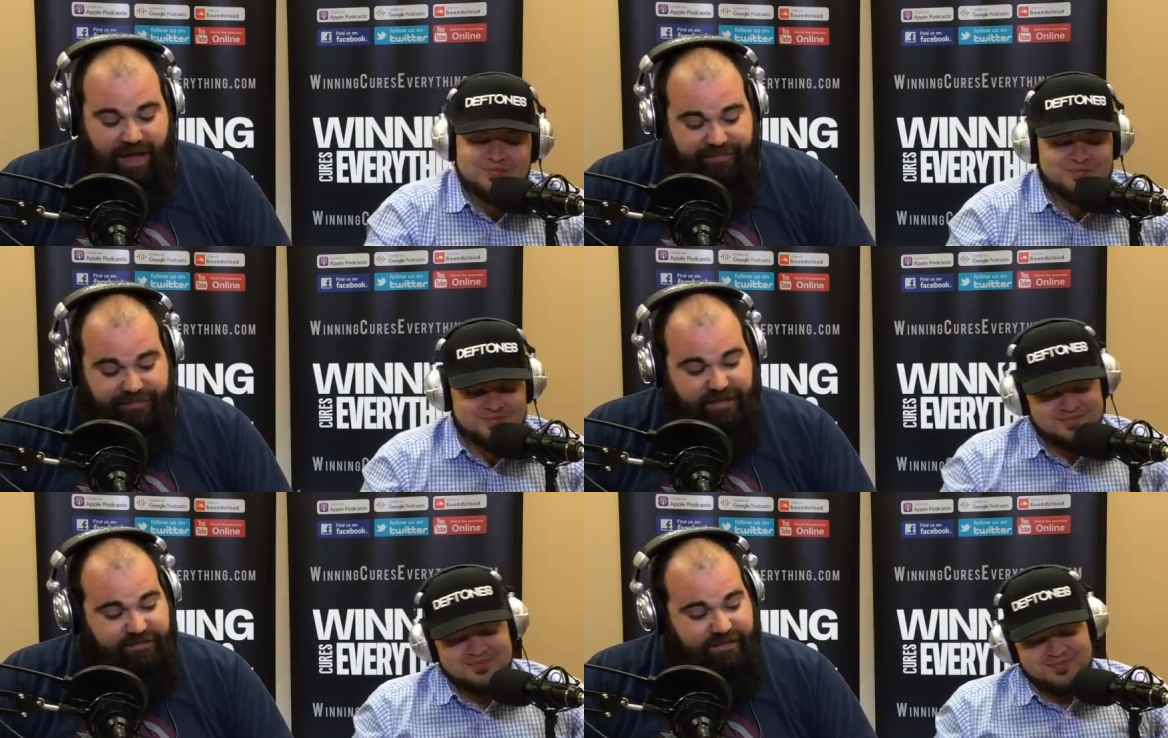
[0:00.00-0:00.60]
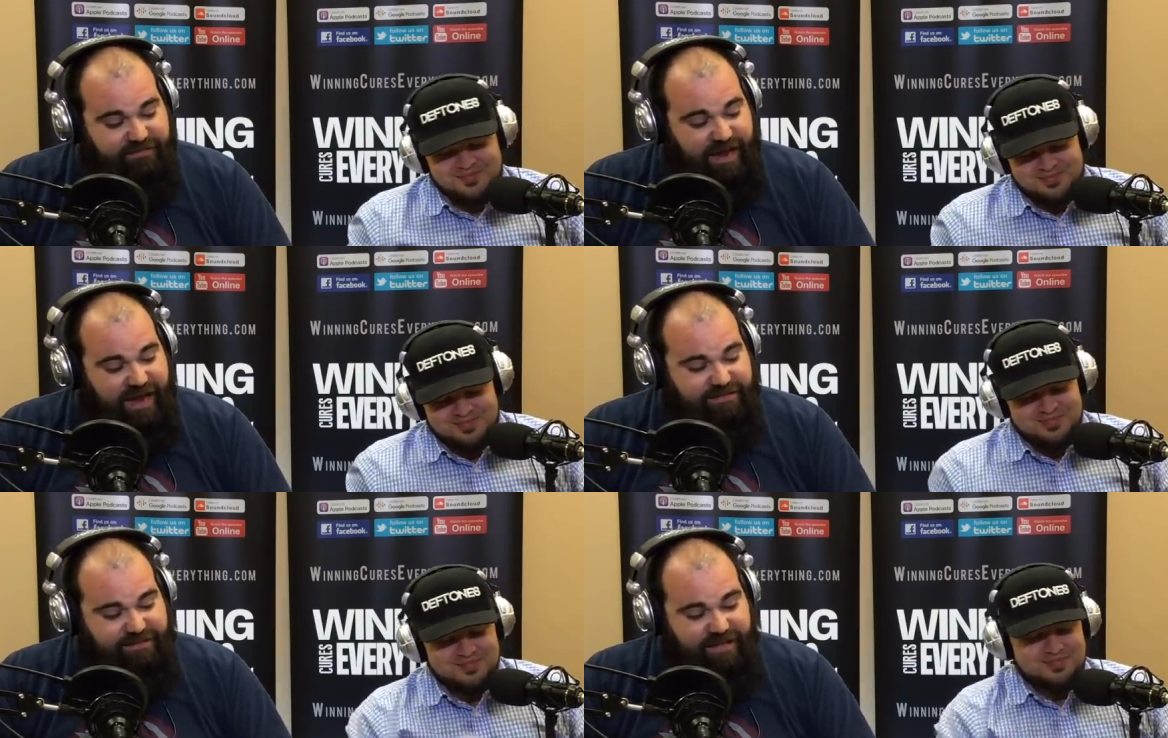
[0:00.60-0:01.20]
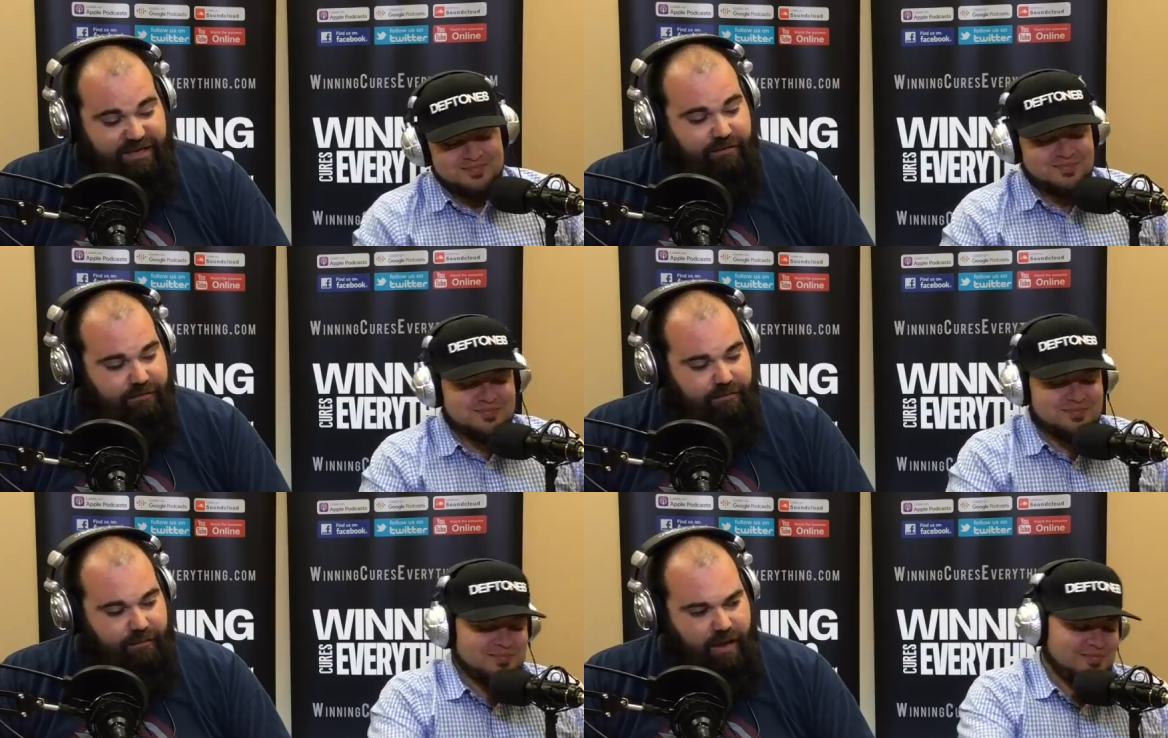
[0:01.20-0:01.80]
Speaker 1: I think these guys think,
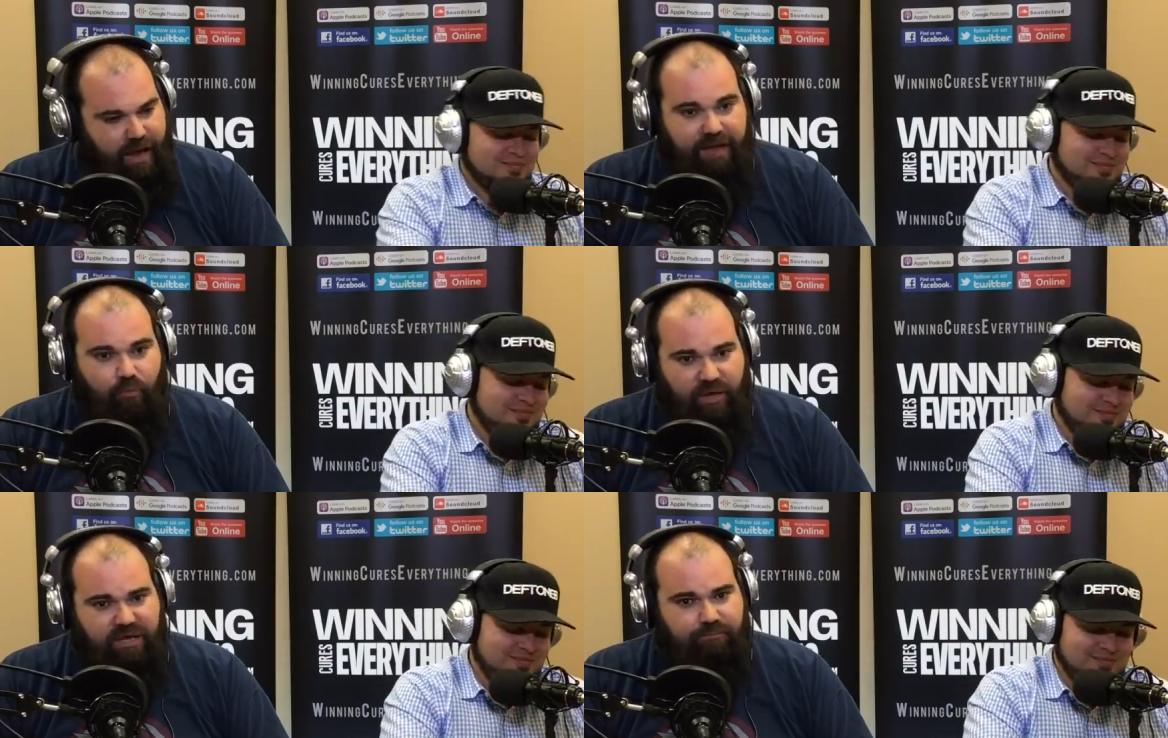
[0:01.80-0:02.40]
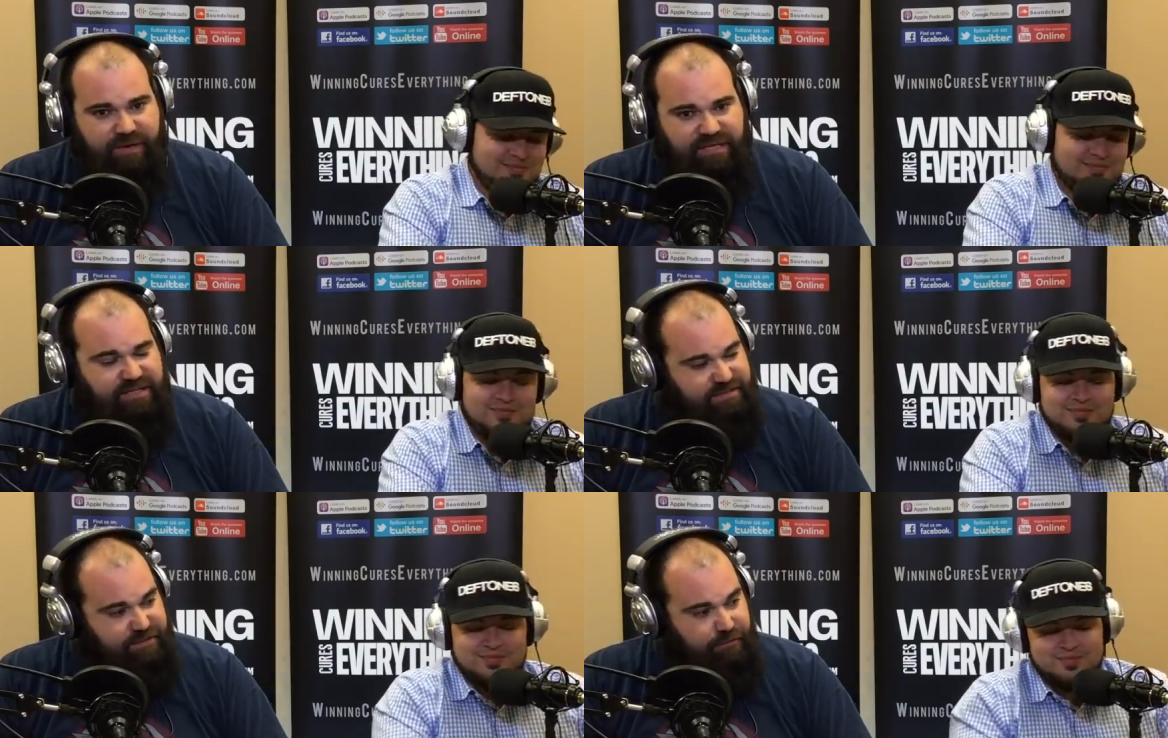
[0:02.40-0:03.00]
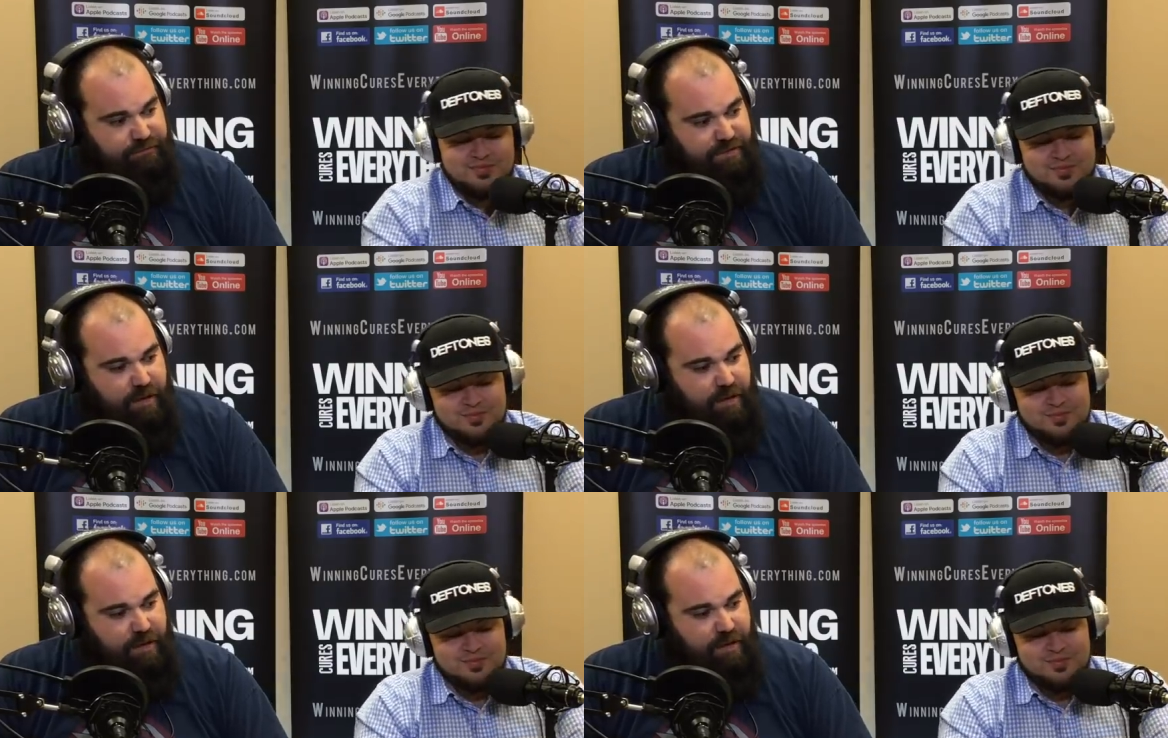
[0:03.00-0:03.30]
hey, we can beat these dudes.